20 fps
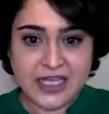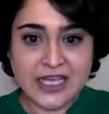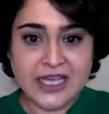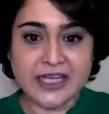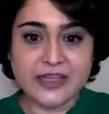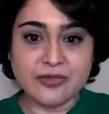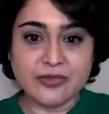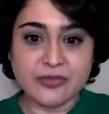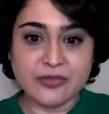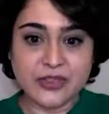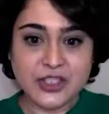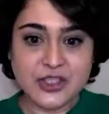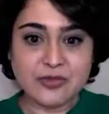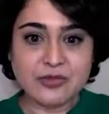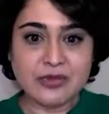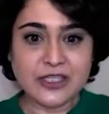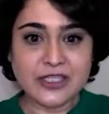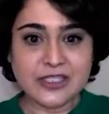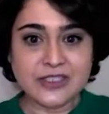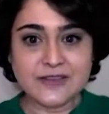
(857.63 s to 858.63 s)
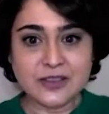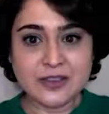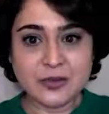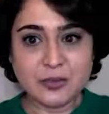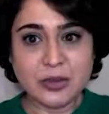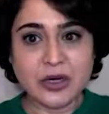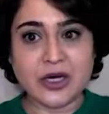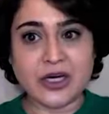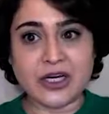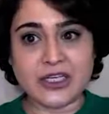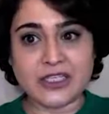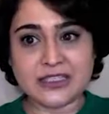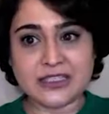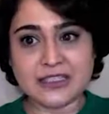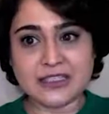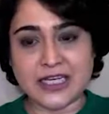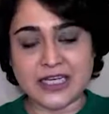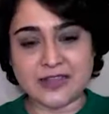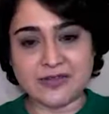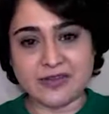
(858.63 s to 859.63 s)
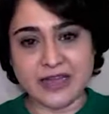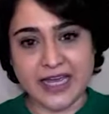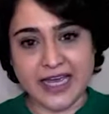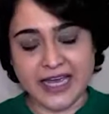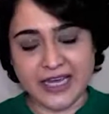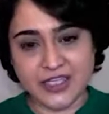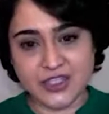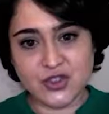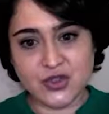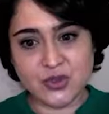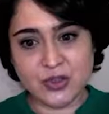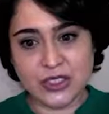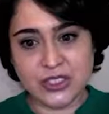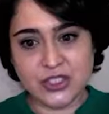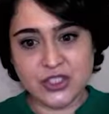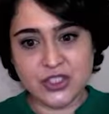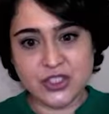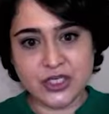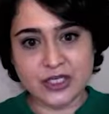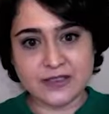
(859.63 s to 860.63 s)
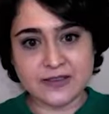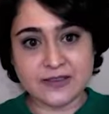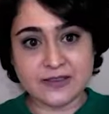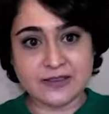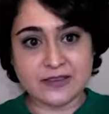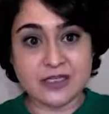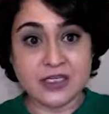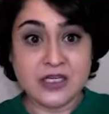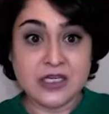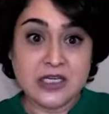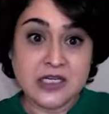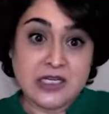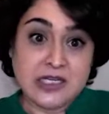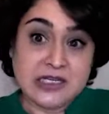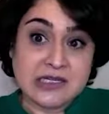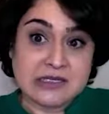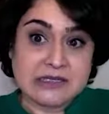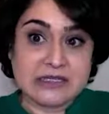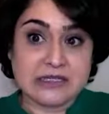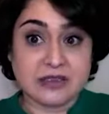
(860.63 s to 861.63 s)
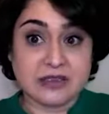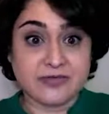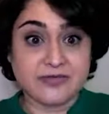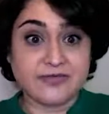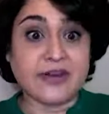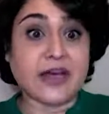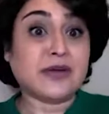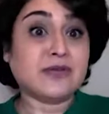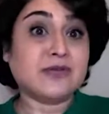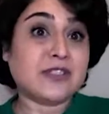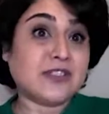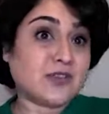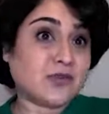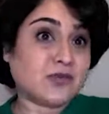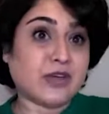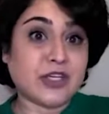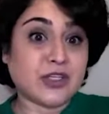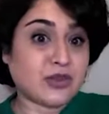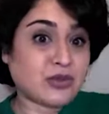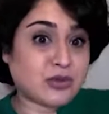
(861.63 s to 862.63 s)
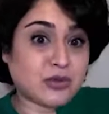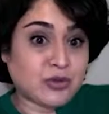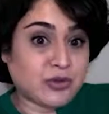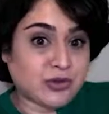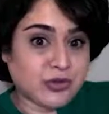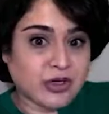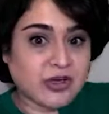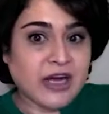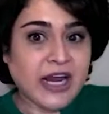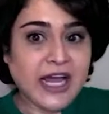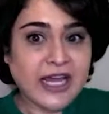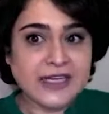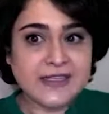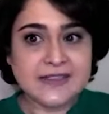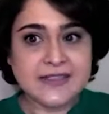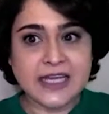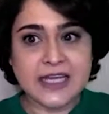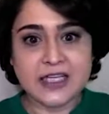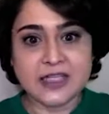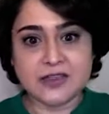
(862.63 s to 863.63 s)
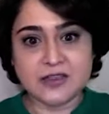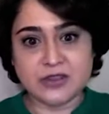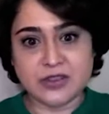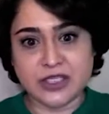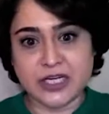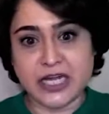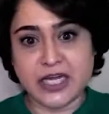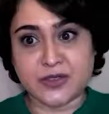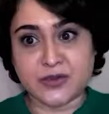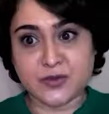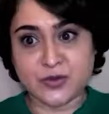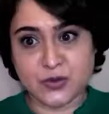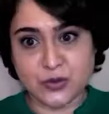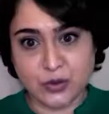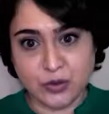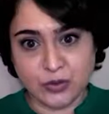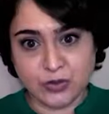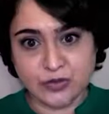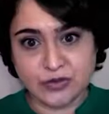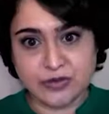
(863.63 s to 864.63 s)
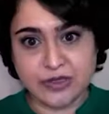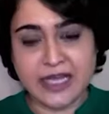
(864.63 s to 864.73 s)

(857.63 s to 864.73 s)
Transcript: and which one is the part that we actually just found its way through cracks and are now sold.